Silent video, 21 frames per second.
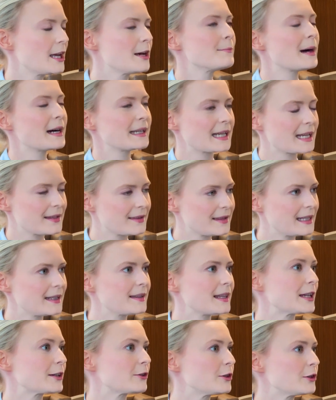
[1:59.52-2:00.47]
But I
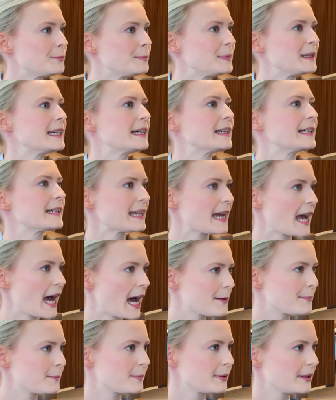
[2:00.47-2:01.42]
think there could be a
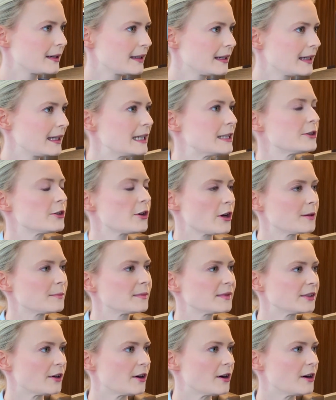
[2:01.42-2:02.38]
gap in
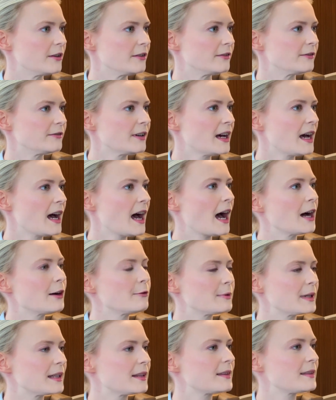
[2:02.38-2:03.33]
terms of how
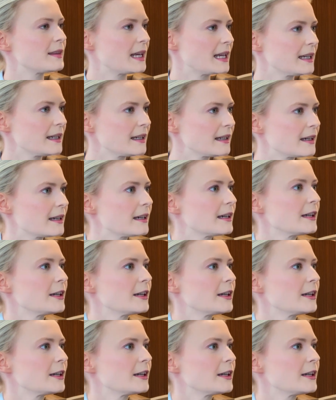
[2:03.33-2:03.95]
we think